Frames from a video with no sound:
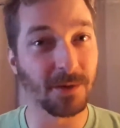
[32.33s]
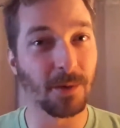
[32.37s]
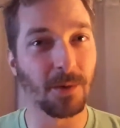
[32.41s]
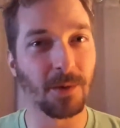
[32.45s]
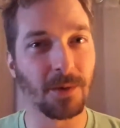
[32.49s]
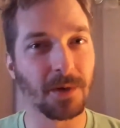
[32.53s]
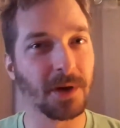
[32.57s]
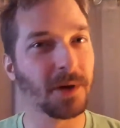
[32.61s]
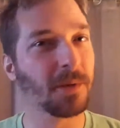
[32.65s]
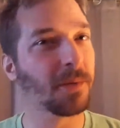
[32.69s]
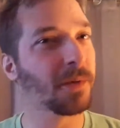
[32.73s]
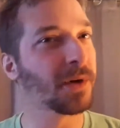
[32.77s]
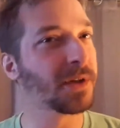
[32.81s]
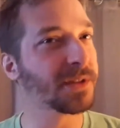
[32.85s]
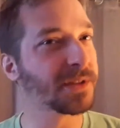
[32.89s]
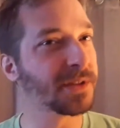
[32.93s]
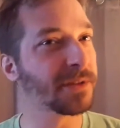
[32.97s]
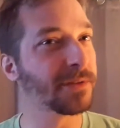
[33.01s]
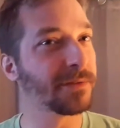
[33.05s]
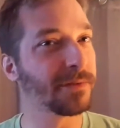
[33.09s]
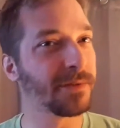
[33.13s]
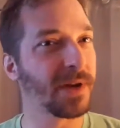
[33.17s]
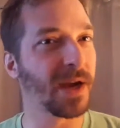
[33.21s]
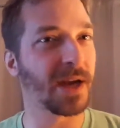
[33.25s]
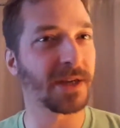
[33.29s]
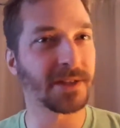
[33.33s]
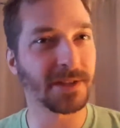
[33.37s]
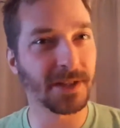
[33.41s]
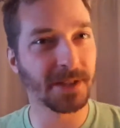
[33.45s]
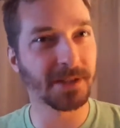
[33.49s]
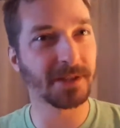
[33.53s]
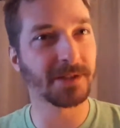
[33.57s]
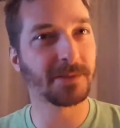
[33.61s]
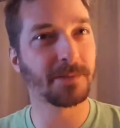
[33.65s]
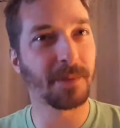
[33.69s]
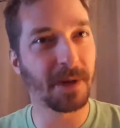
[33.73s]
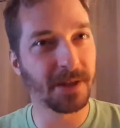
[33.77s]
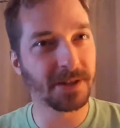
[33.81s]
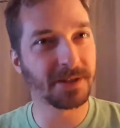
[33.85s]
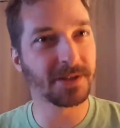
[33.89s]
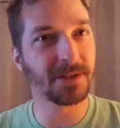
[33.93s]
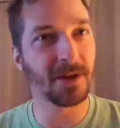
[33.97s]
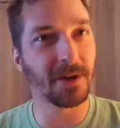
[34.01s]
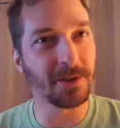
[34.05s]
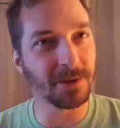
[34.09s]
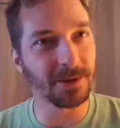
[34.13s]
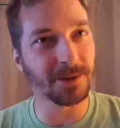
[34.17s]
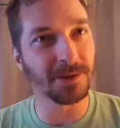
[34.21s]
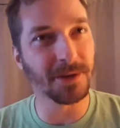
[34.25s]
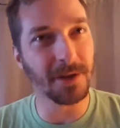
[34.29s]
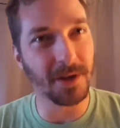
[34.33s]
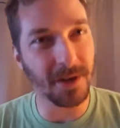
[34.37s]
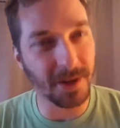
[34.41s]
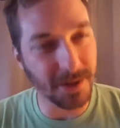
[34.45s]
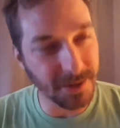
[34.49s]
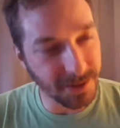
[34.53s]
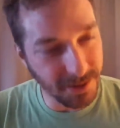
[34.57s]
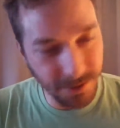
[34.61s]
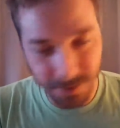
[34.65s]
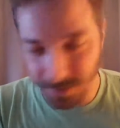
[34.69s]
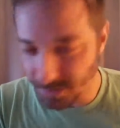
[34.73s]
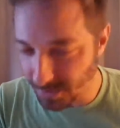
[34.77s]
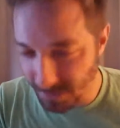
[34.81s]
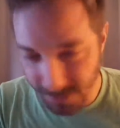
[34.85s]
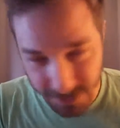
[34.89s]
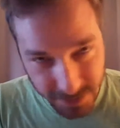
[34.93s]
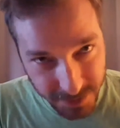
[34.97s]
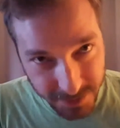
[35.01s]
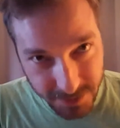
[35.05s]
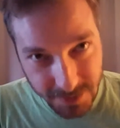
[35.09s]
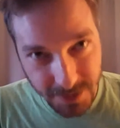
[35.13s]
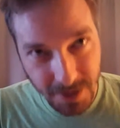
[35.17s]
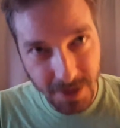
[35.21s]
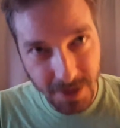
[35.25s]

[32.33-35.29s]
or it was, in fact, a space shuttle launch, which is